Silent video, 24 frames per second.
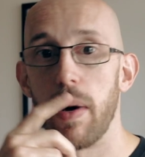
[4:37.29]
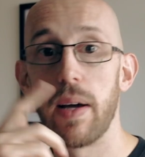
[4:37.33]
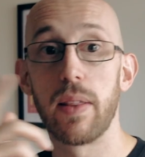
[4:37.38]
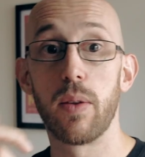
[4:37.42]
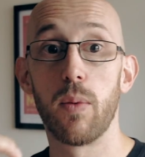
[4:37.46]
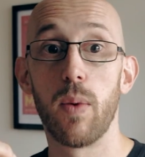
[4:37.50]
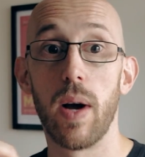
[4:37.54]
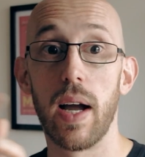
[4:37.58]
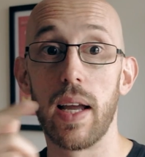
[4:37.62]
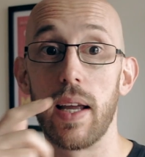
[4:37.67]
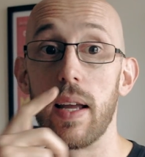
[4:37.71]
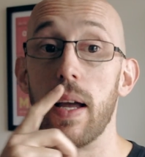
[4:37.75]
by
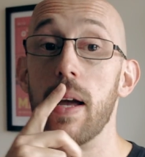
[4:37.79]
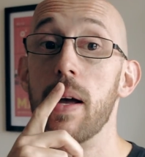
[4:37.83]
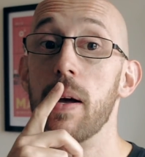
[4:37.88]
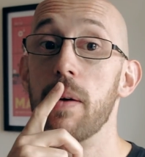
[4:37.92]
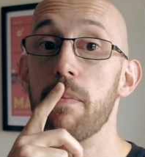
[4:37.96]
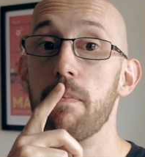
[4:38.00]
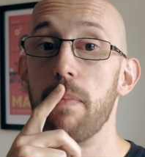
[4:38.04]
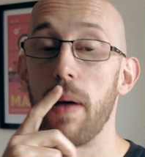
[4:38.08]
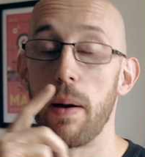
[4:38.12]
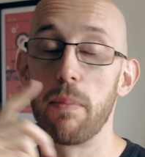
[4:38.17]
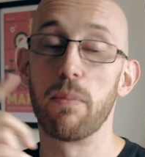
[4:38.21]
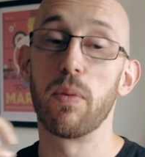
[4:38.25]
the way,
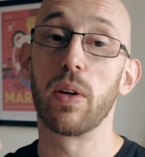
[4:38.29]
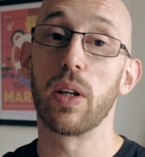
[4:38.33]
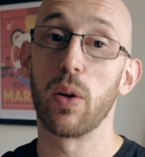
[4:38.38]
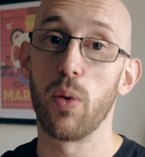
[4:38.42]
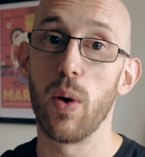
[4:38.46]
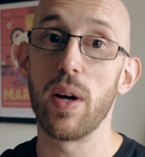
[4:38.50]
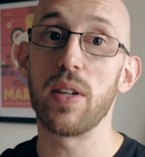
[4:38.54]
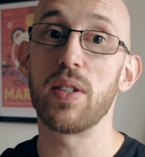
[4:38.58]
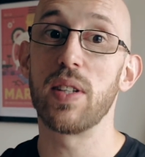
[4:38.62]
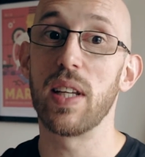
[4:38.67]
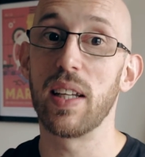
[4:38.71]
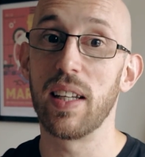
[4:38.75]
I'm
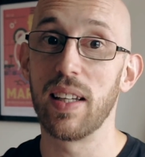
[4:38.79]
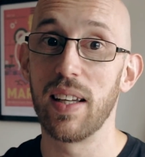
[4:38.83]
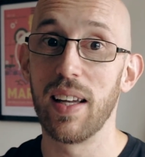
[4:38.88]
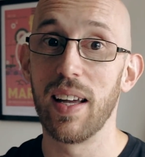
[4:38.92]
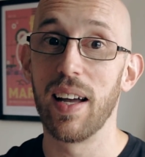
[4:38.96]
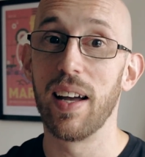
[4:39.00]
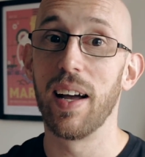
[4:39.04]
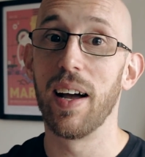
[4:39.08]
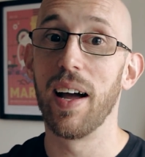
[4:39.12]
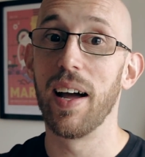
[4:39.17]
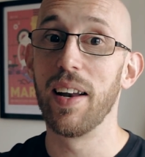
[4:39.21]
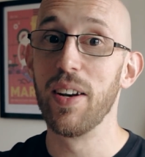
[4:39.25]
requesting
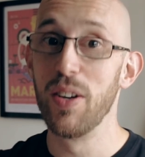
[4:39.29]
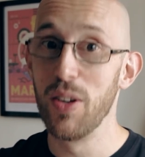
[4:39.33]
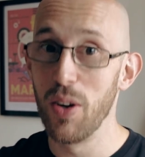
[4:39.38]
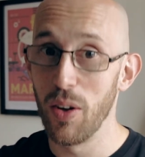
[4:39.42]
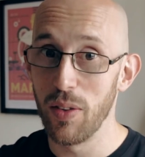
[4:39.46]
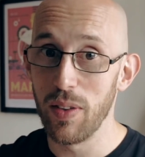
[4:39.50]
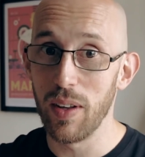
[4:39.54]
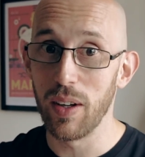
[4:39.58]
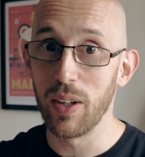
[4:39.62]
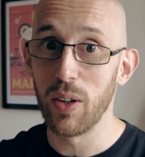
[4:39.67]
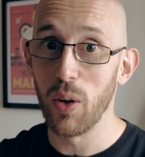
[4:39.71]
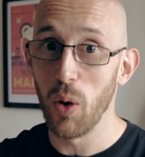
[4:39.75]

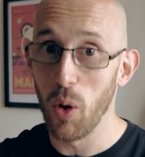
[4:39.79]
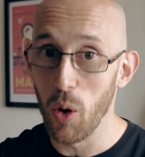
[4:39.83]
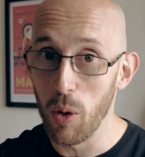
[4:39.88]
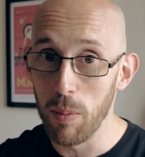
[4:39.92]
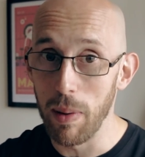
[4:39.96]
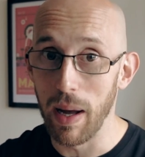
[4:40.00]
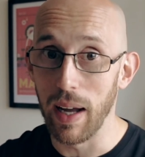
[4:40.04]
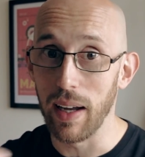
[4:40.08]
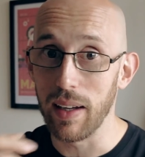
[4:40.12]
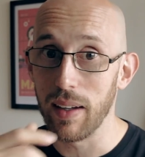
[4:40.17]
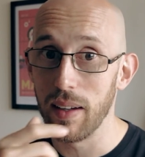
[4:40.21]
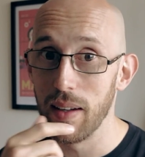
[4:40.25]
another
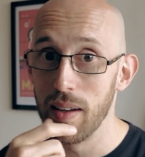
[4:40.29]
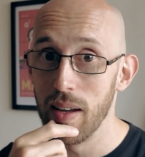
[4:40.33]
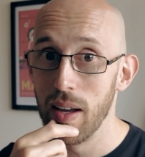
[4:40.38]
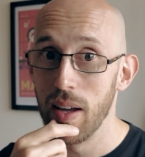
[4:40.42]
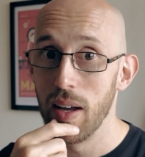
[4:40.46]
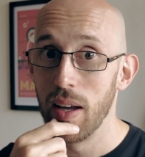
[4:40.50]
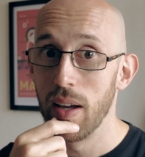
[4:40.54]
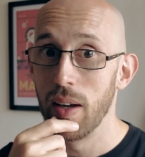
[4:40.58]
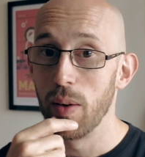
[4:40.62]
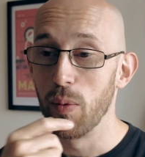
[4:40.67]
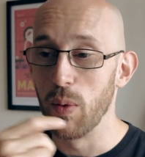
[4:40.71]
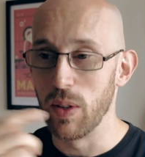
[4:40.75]
callback,
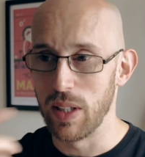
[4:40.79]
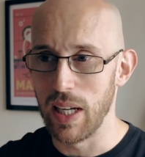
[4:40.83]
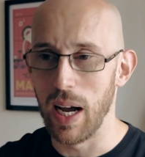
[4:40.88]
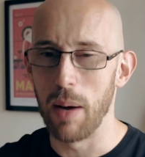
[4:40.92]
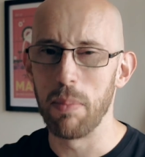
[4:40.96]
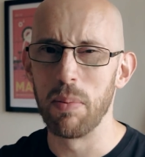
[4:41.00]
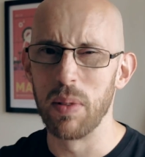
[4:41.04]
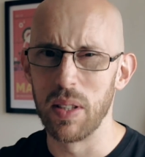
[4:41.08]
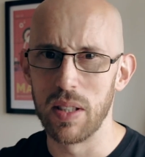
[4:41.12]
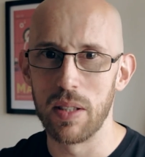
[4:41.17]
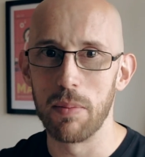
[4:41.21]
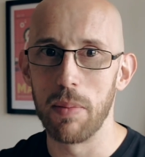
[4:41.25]
which
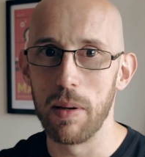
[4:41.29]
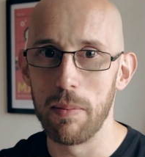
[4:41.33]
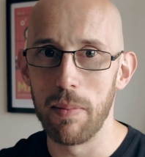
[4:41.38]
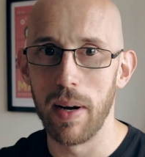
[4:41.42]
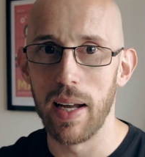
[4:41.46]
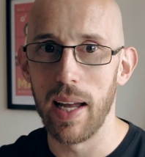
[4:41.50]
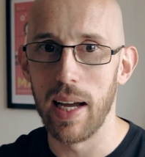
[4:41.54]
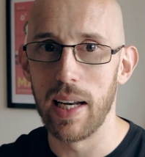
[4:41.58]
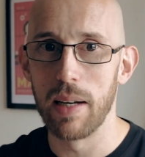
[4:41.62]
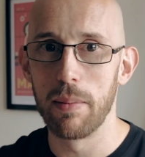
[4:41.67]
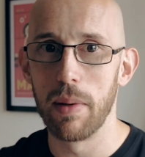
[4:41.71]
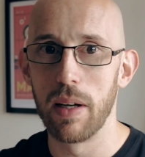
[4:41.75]
happens to be
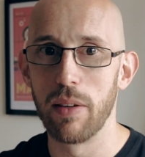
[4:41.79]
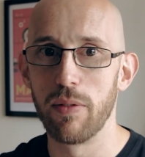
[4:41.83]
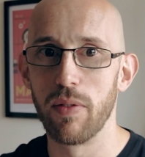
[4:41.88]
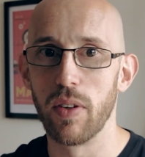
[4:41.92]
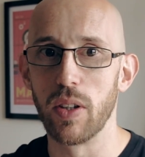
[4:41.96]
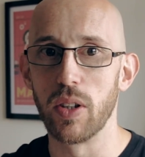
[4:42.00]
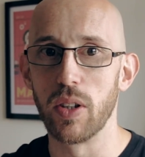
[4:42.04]
my animate